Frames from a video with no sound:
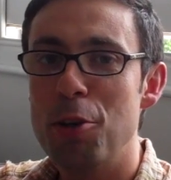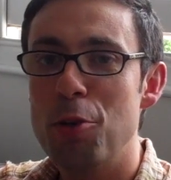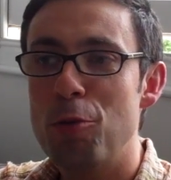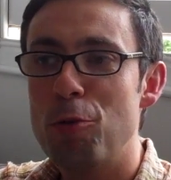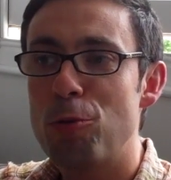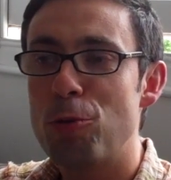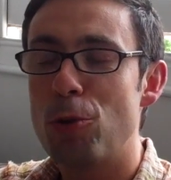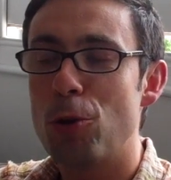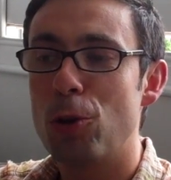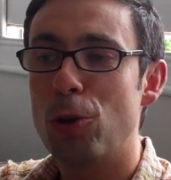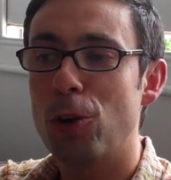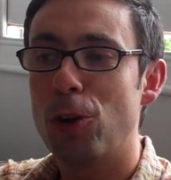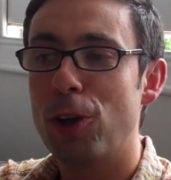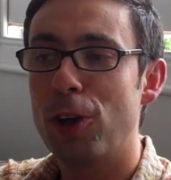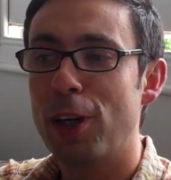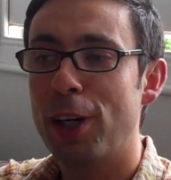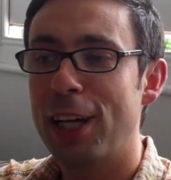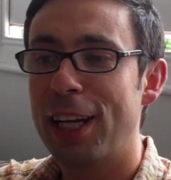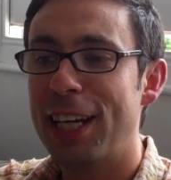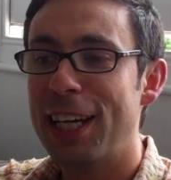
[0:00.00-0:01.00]

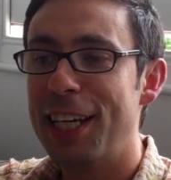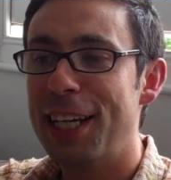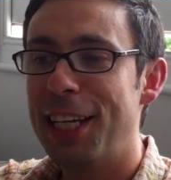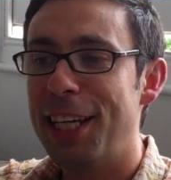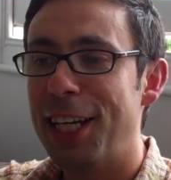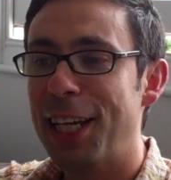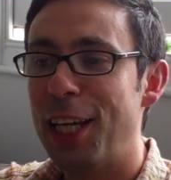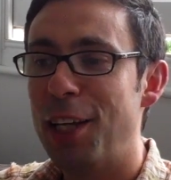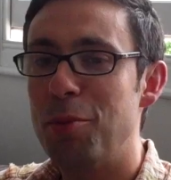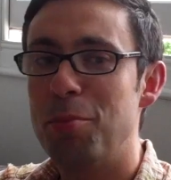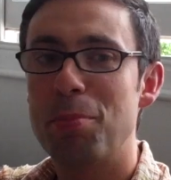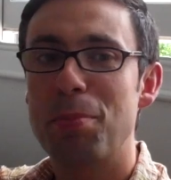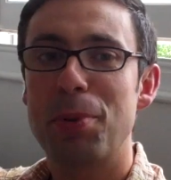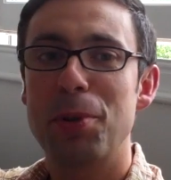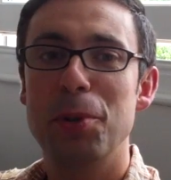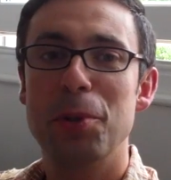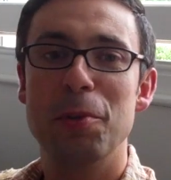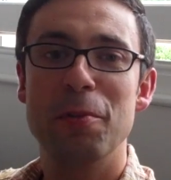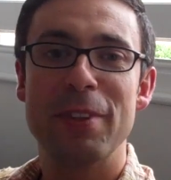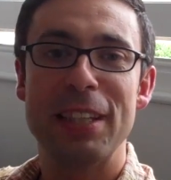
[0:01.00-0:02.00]
for
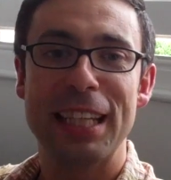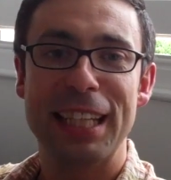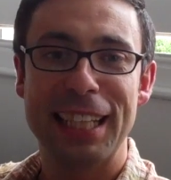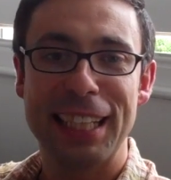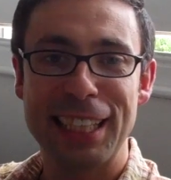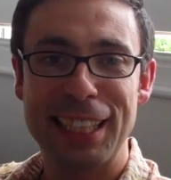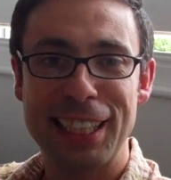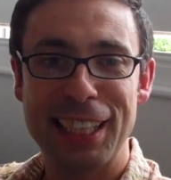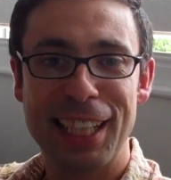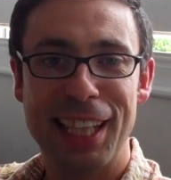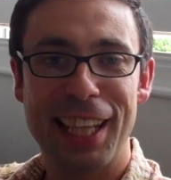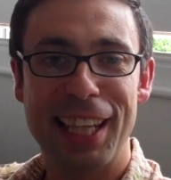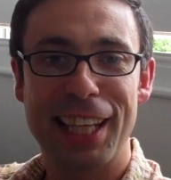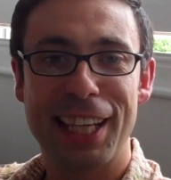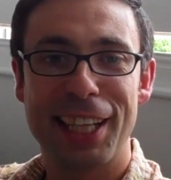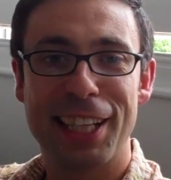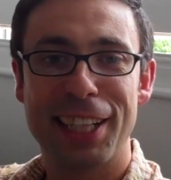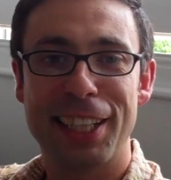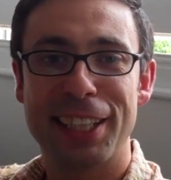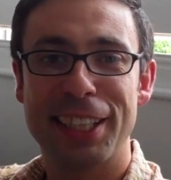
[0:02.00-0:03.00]
improving
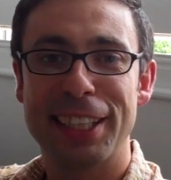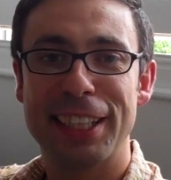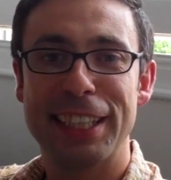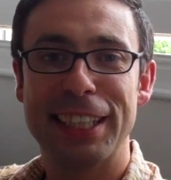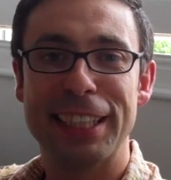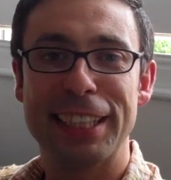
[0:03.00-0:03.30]
their